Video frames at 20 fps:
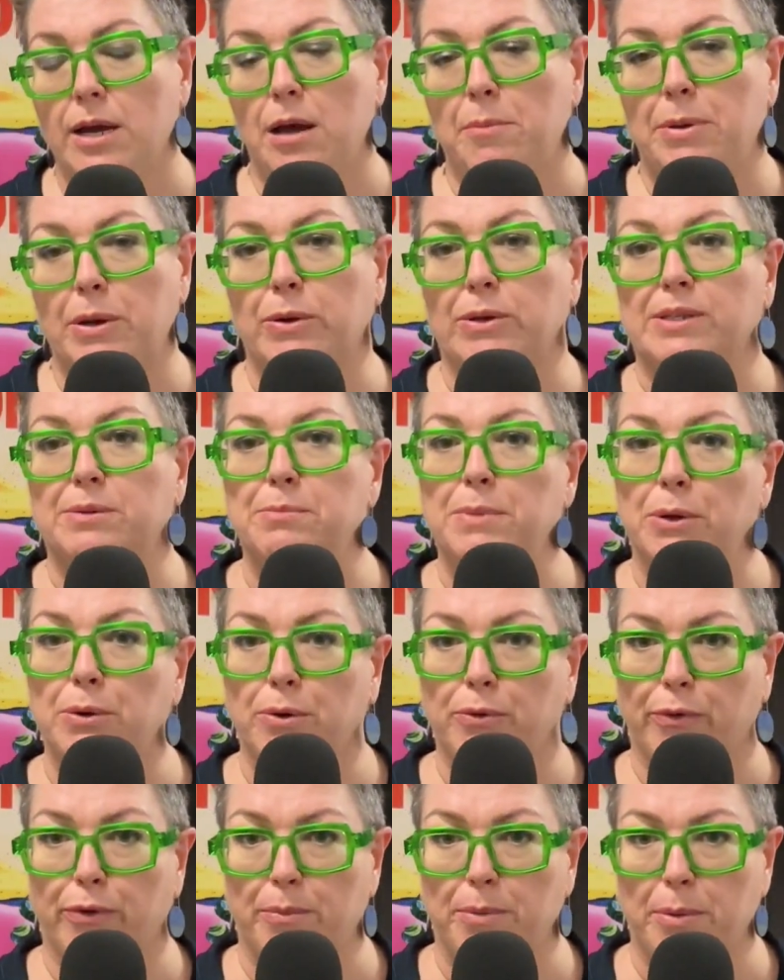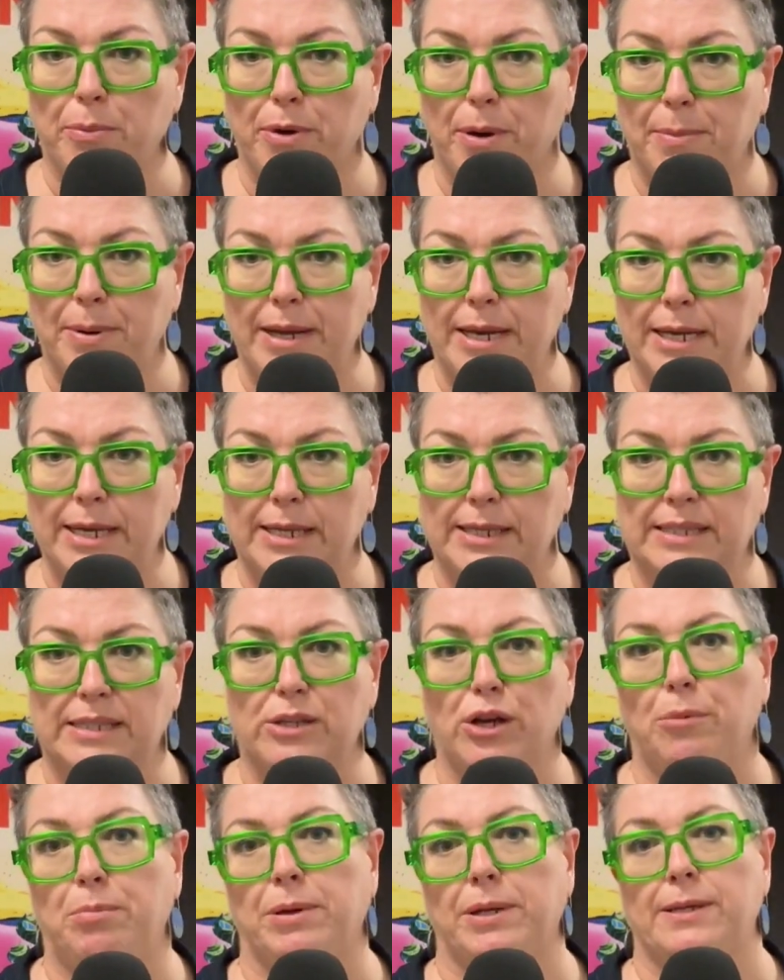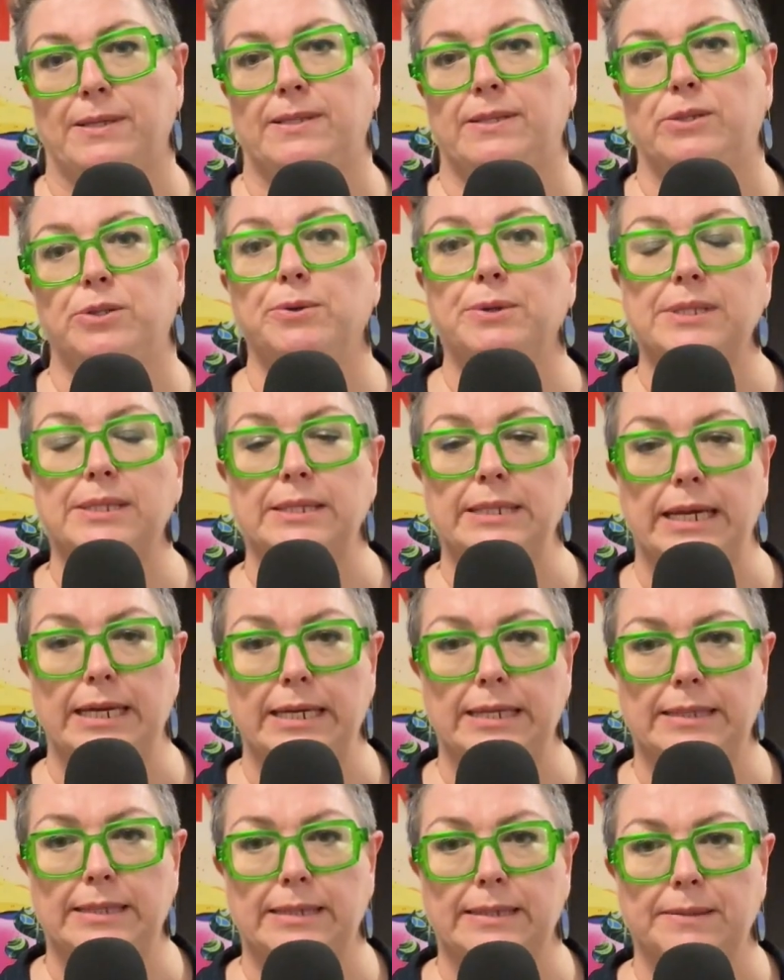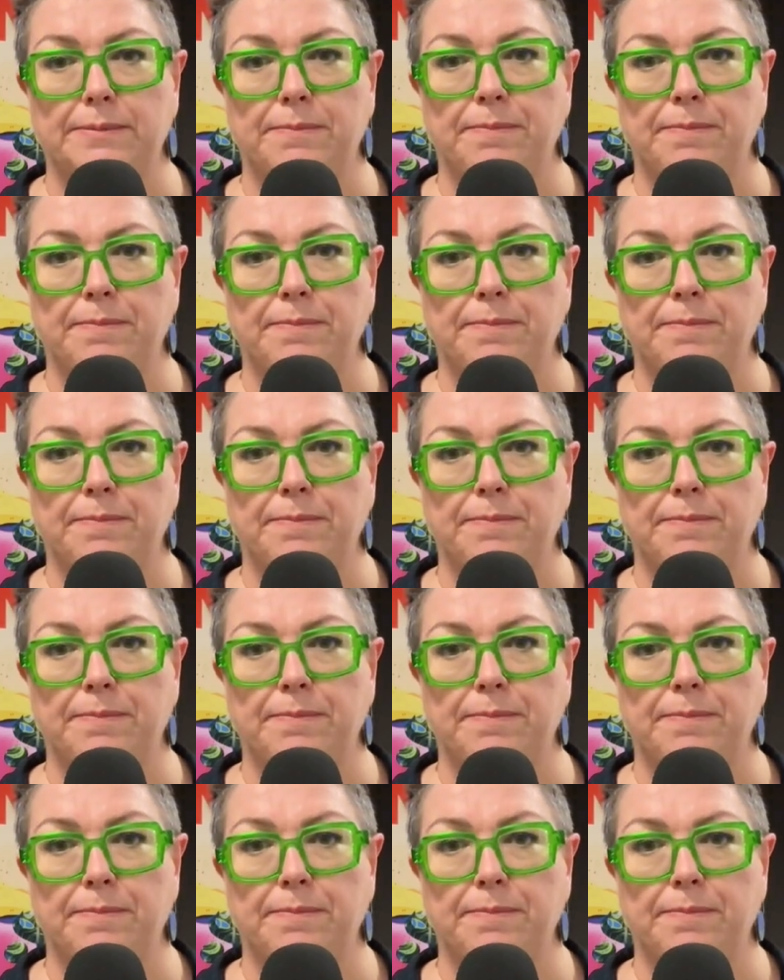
because milk from the property is surplus to its needs.